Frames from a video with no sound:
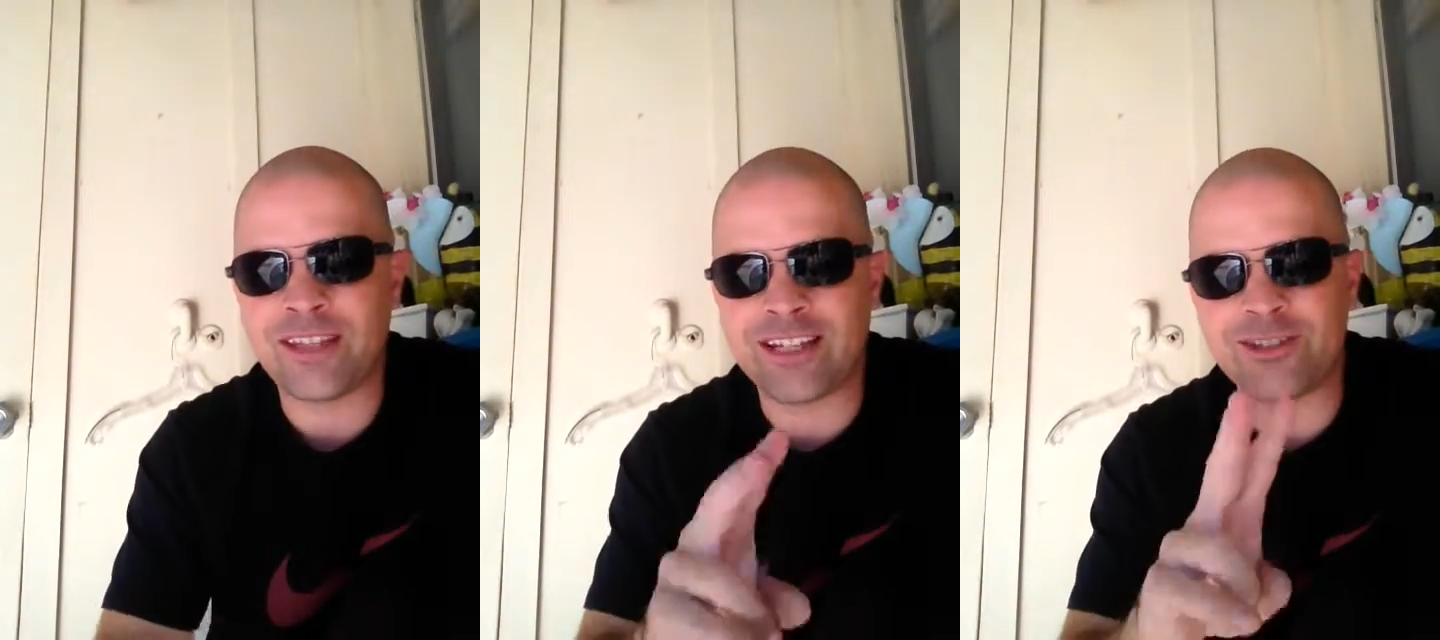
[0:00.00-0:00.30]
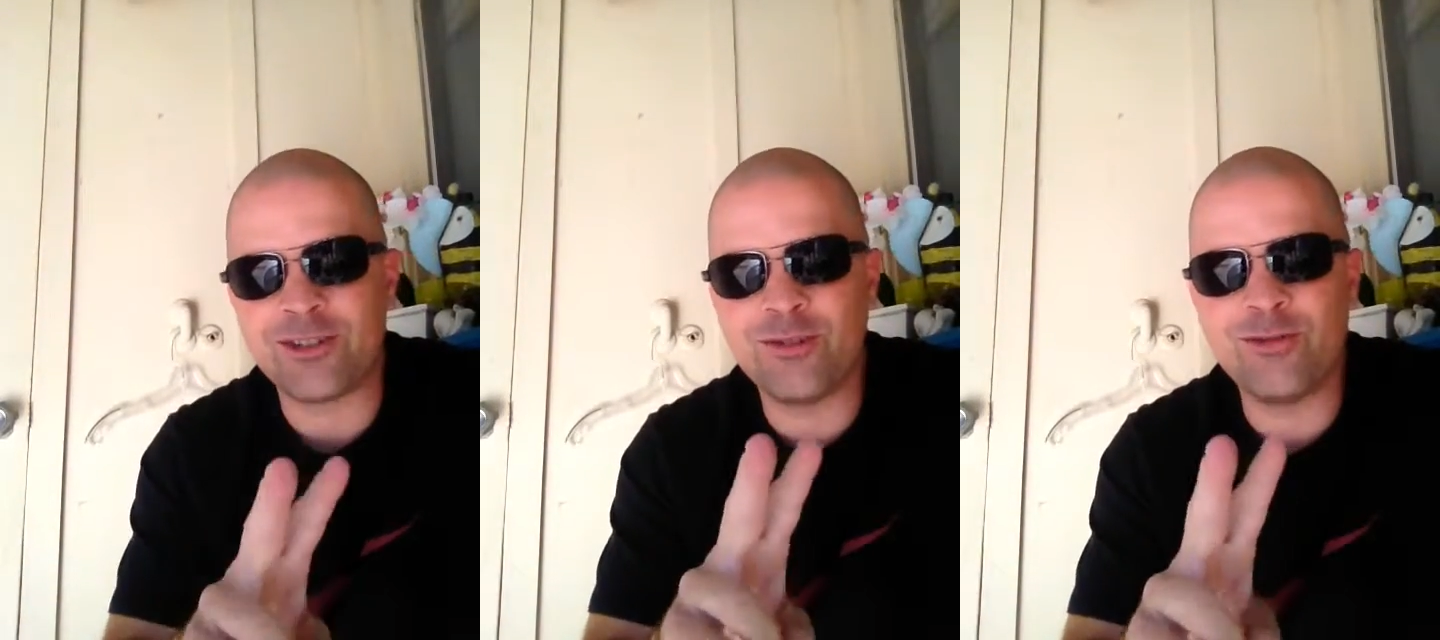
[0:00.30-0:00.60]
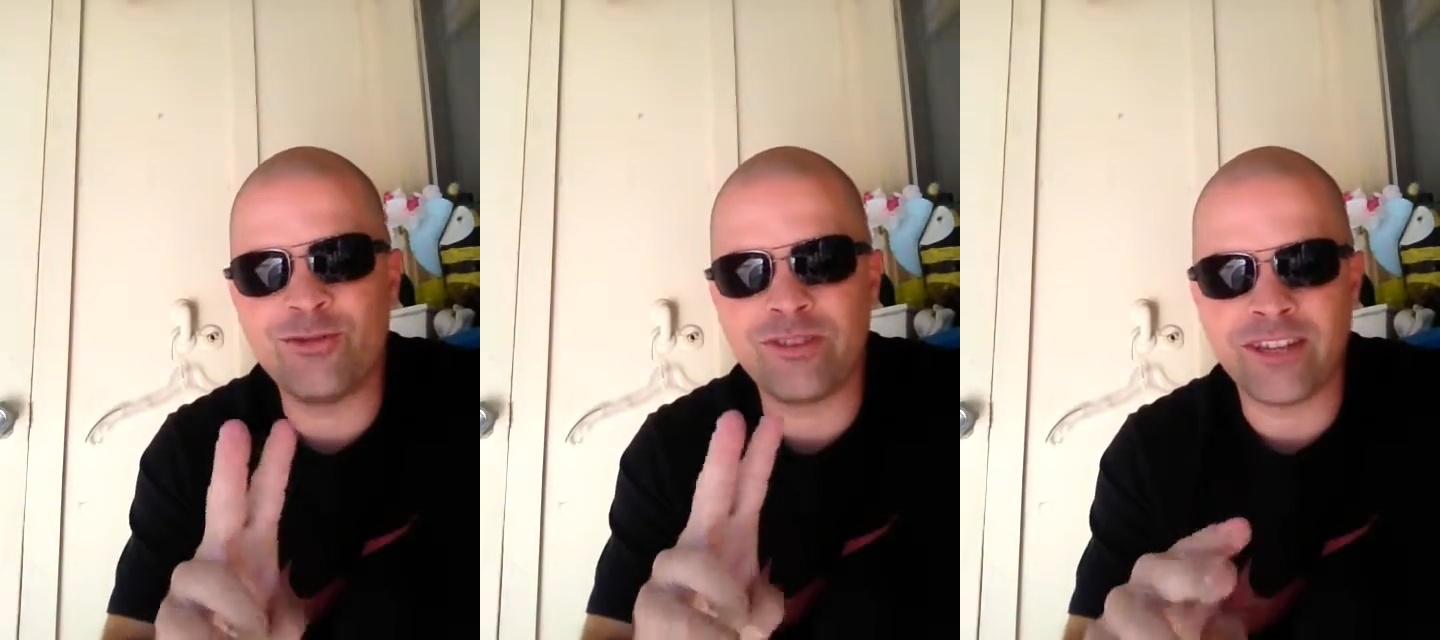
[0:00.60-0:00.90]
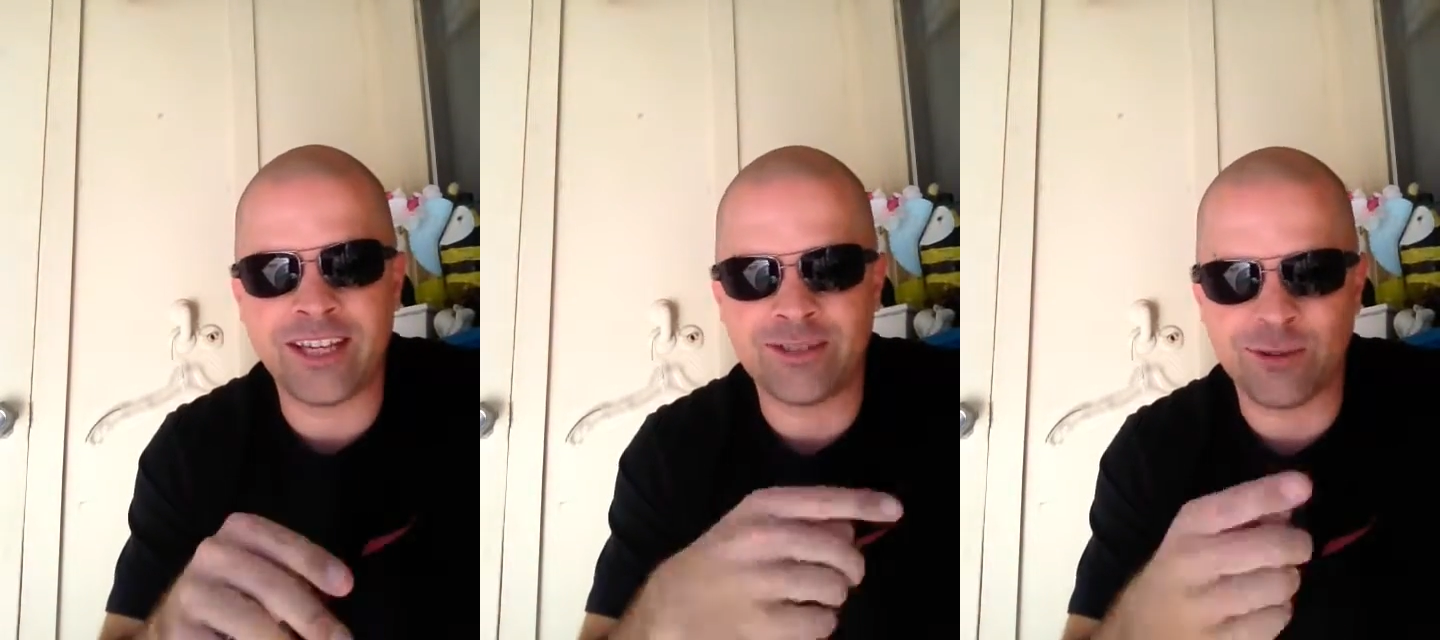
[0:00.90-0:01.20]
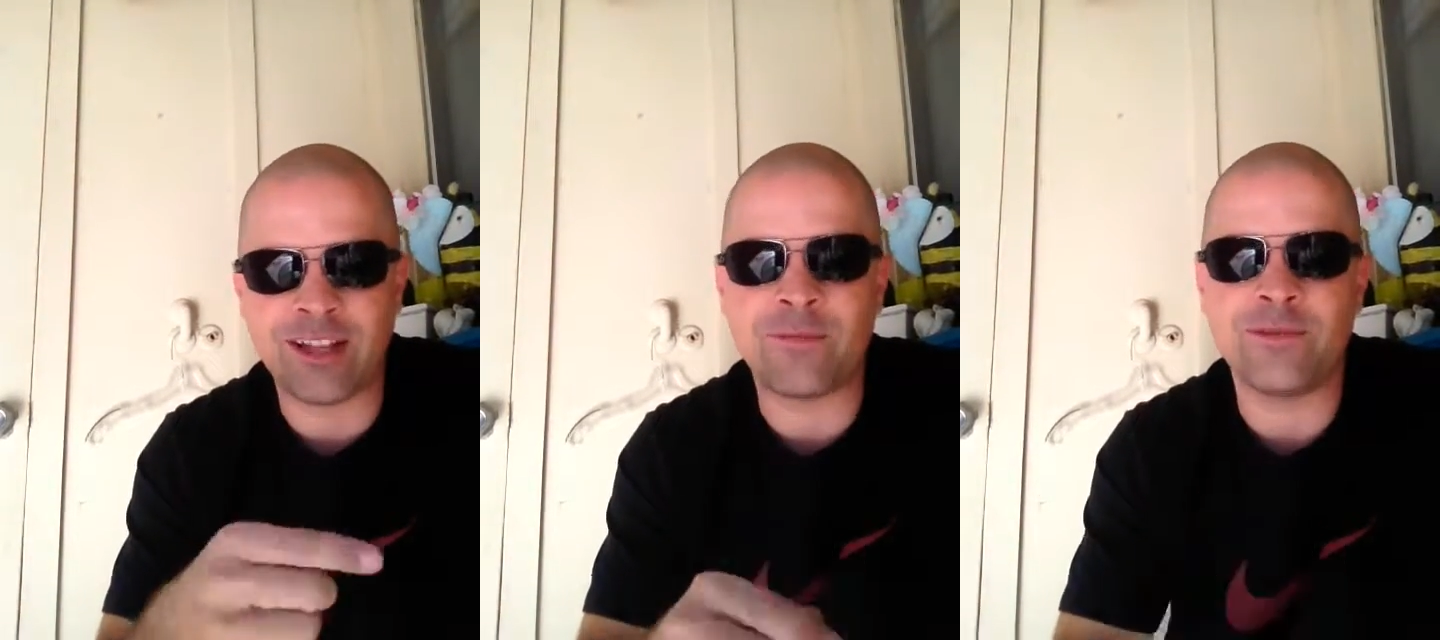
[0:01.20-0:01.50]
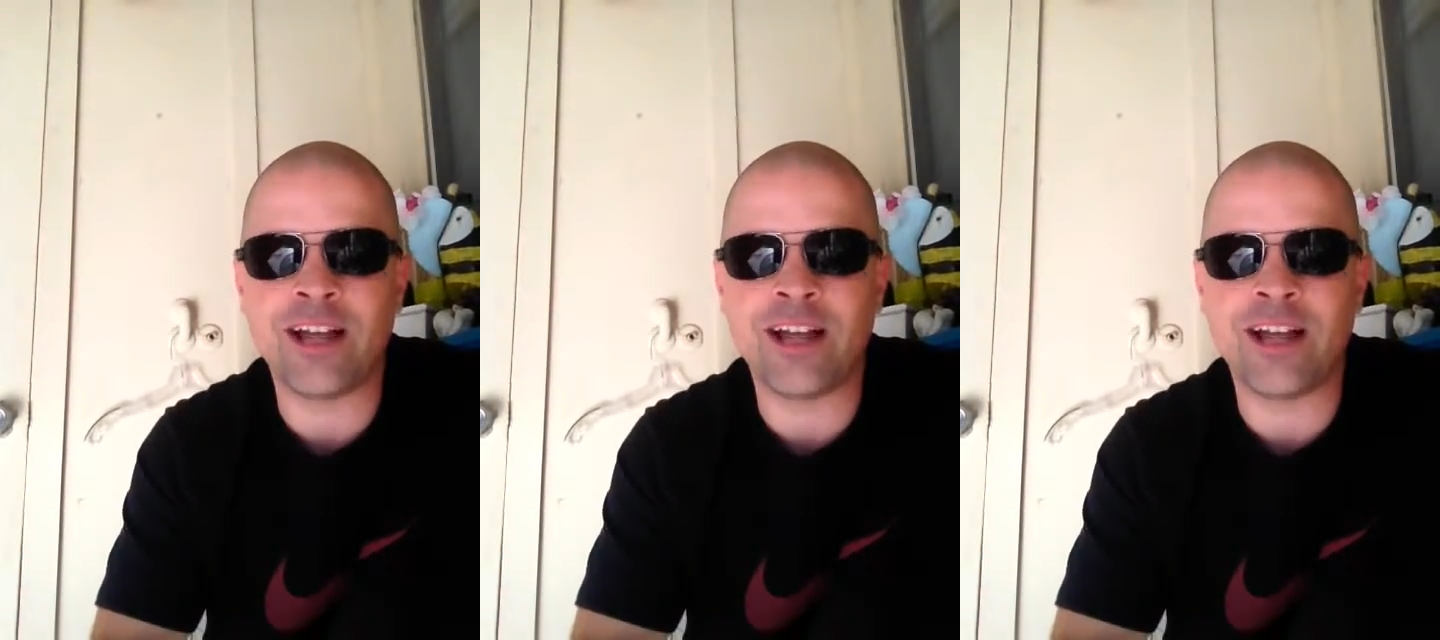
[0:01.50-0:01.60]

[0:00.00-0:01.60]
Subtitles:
but that's 2 things while I'm